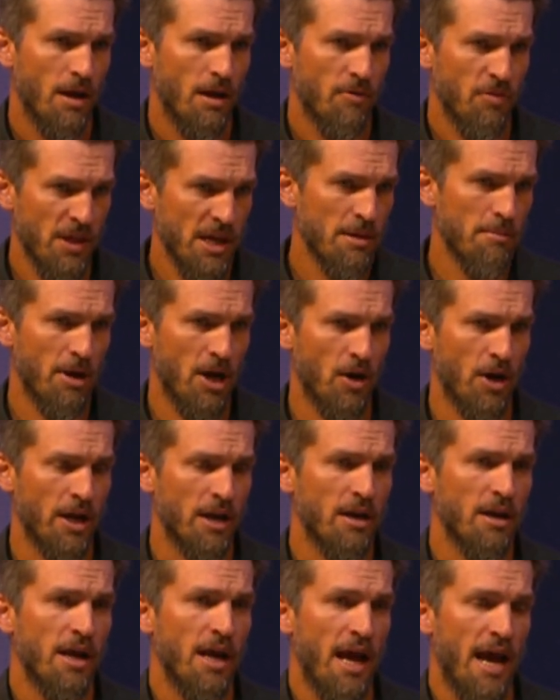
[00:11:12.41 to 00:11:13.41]
Think about it.
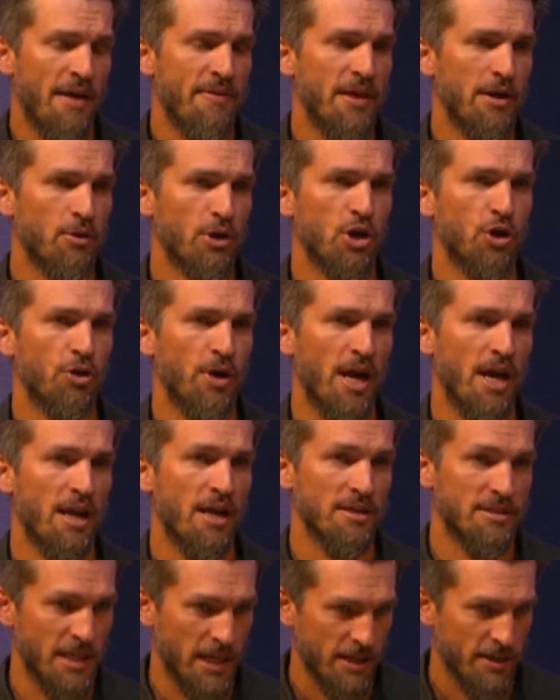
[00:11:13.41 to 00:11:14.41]
And they were
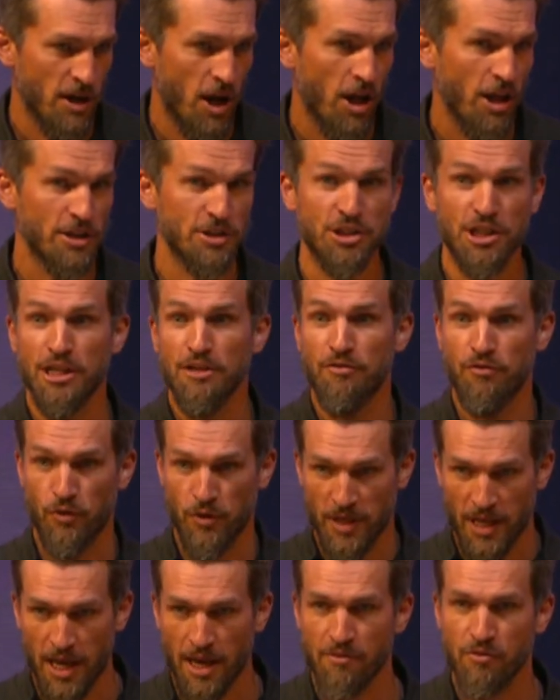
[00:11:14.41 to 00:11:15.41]
creating technology
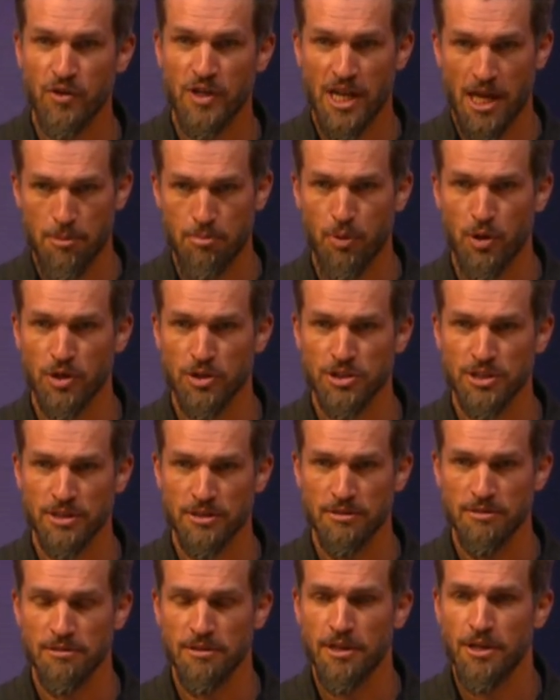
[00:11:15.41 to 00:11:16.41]
for the everyday
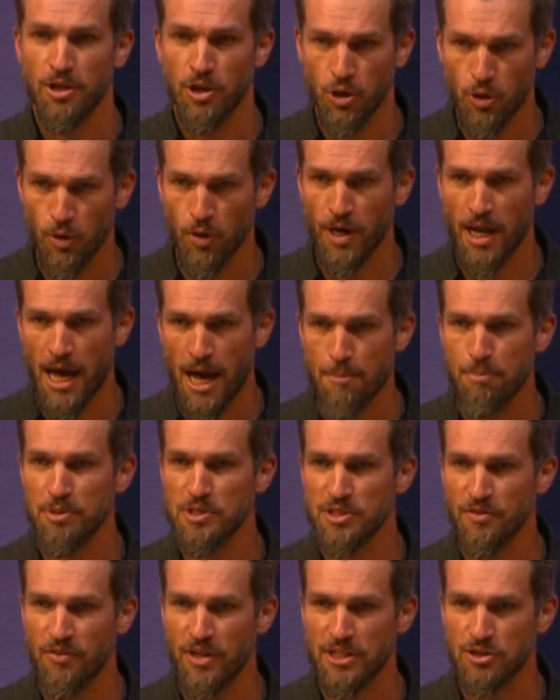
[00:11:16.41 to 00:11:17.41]
person. You know what
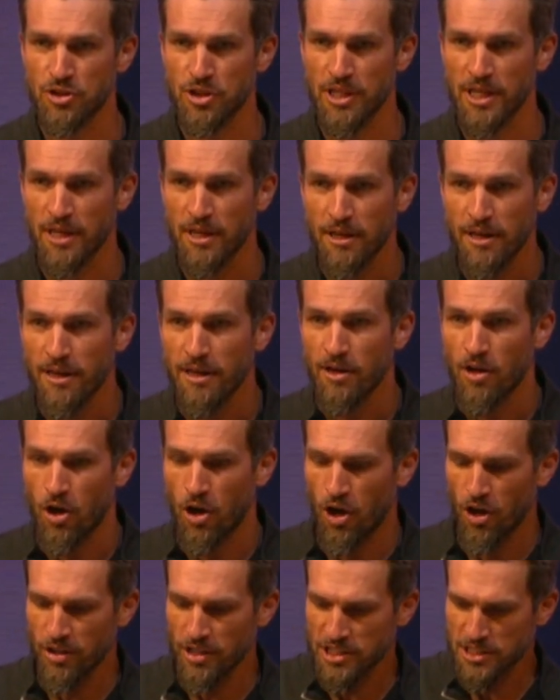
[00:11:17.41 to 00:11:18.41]
happens eventually?
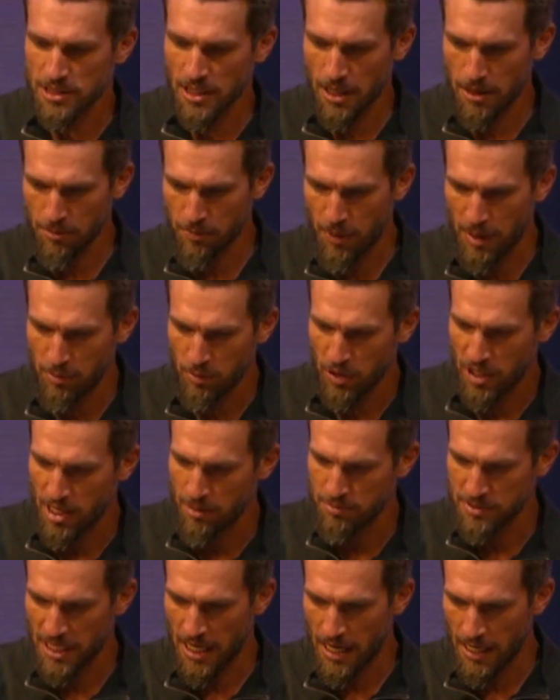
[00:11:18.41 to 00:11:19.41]
All the start people
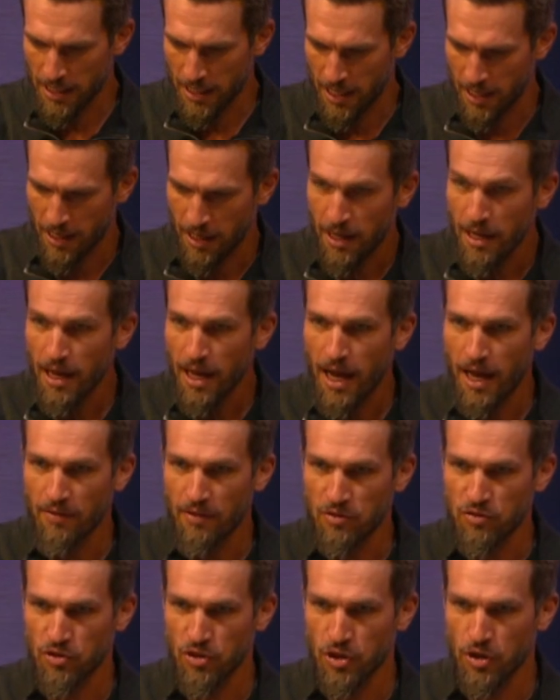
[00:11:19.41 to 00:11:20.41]
keep talking and
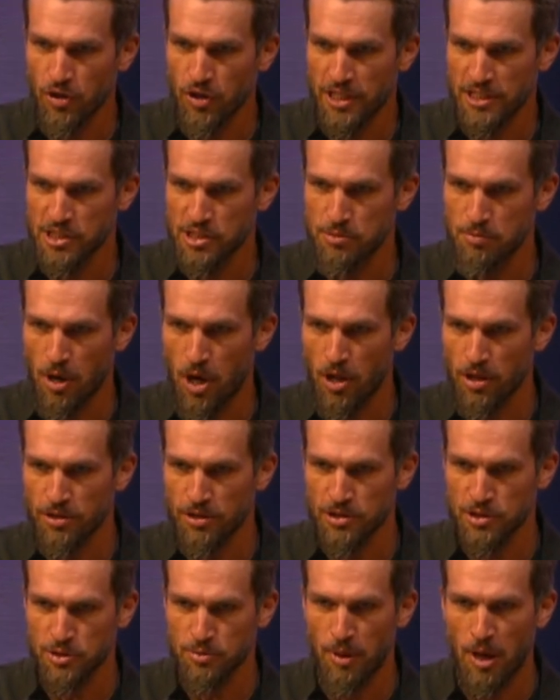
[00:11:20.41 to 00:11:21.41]
the circle gets smaller
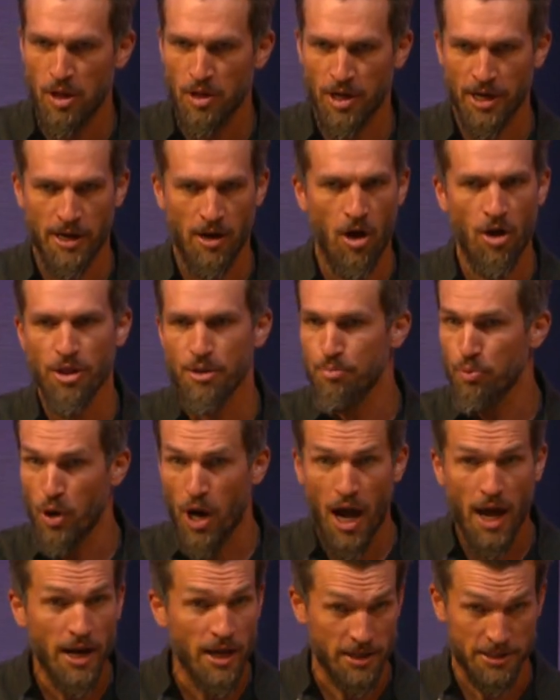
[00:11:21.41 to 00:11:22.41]
and smaller, and all the
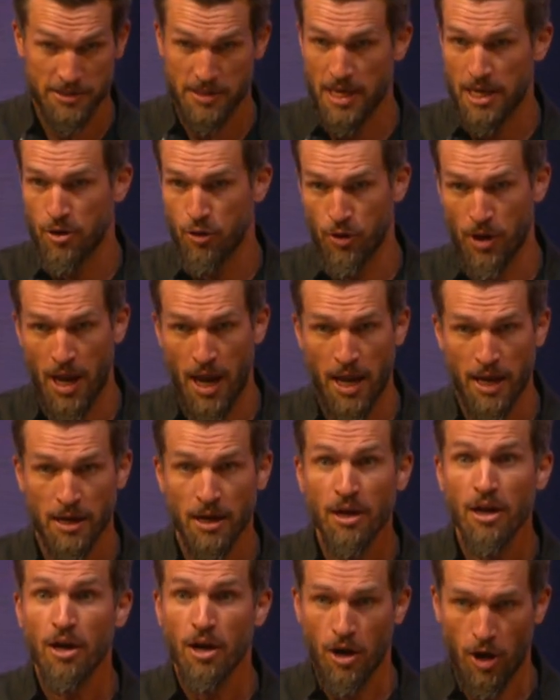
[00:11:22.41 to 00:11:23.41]
products they create
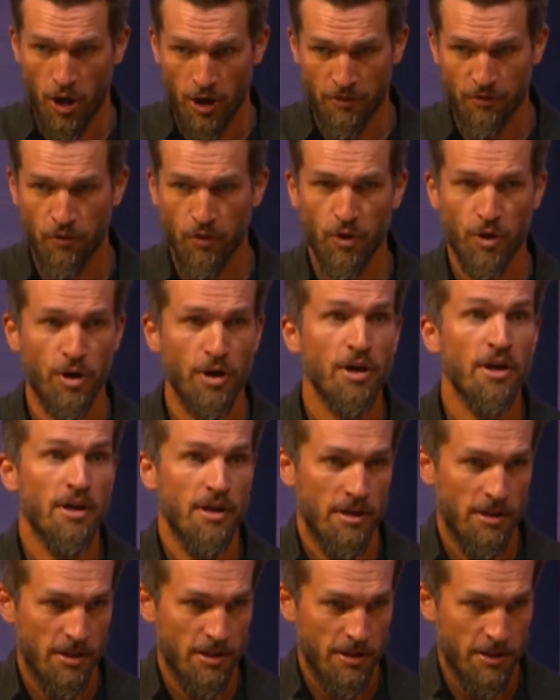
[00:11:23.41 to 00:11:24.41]
are for
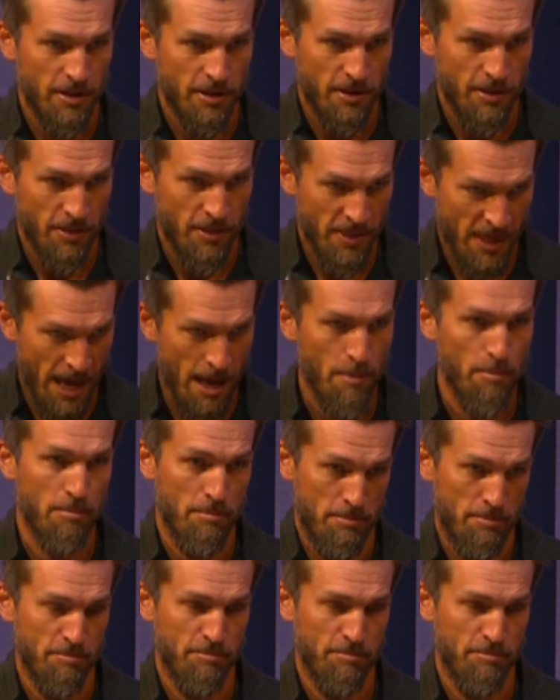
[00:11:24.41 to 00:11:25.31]
them.